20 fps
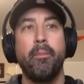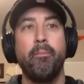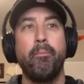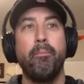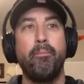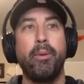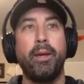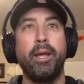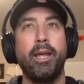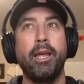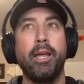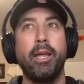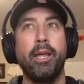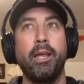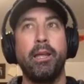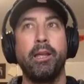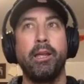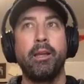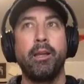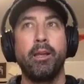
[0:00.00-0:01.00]

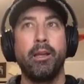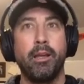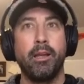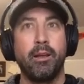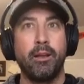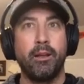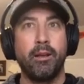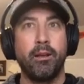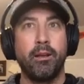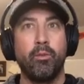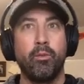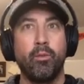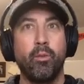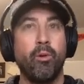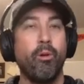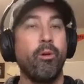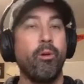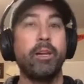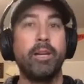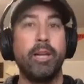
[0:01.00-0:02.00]
big
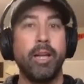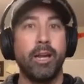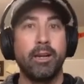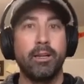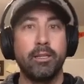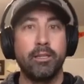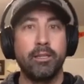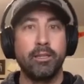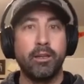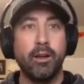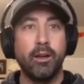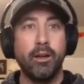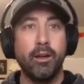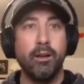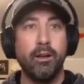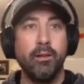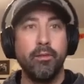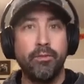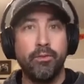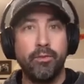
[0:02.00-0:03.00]
Rolodex
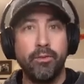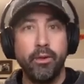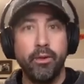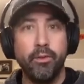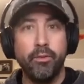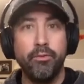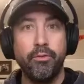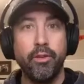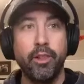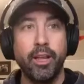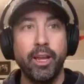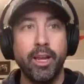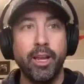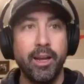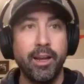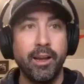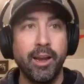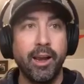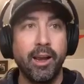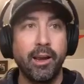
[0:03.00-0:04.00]
of
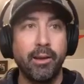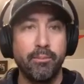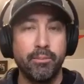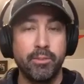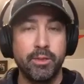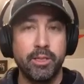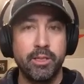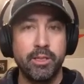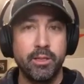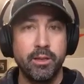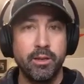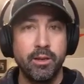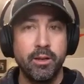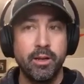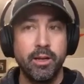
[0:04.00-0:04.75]
affiliate names